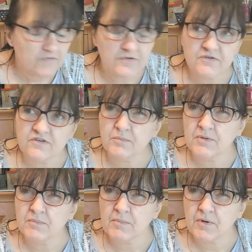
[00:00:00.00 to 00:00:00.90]
you see
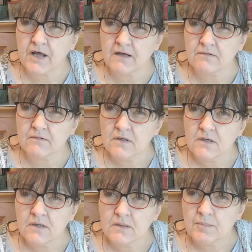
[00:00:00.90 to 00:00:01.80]
Pippa Brown,
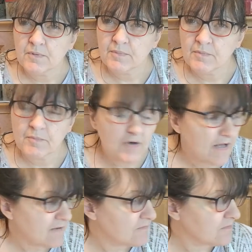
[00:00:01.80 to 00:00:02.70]
but Pippa
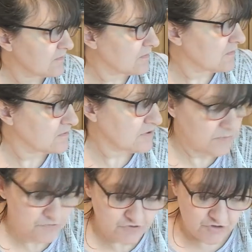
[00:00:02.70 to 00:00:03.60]
Brown on
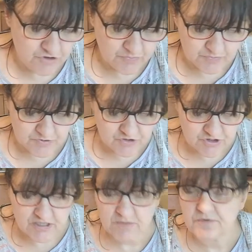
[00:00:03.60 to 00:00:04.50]
YouTube,
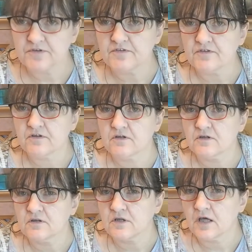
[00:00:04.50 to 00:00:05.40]
she was
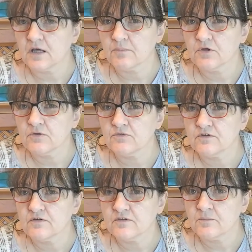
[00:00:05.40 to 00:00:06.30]
um,
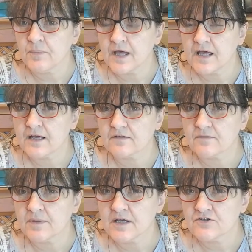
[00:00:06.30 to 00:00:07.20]
using some bags, the
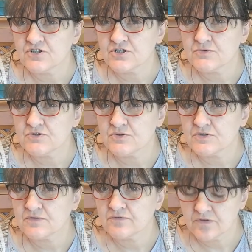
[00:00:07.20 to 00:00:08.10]
bag she was
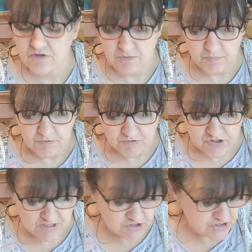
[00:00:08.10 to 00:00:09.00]
using for her project she